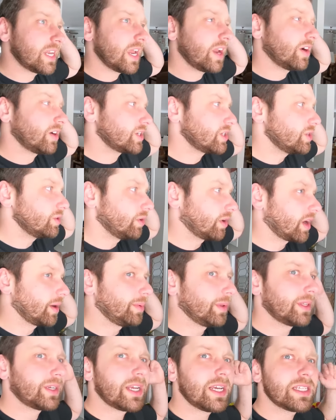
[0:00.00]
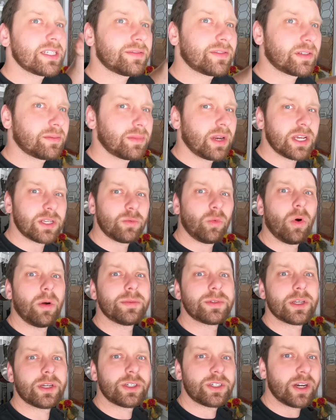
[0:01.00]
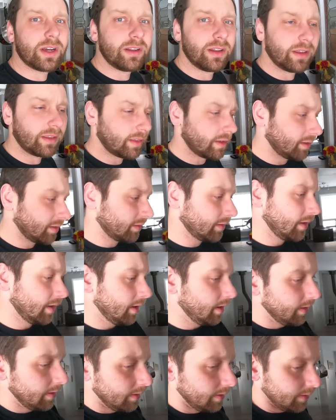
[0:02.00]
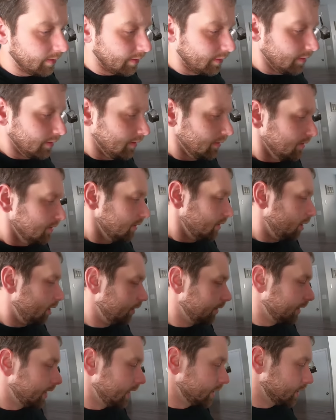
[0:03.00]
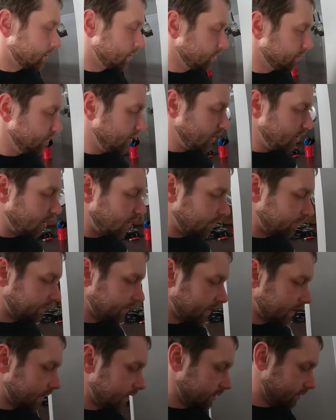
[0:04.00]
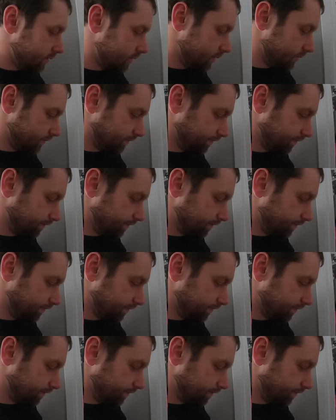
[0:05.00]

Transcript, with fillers: day or two or a couple of days of some nice warm sunshine like this, all the ice should be off and